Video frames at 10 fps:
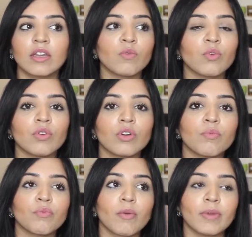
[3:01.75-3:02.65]
It would
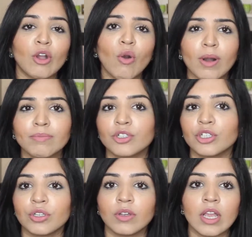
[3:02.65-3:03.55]
probably go up
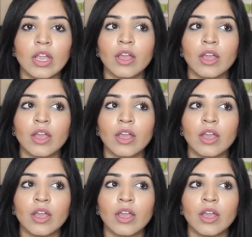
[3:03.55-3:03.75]
to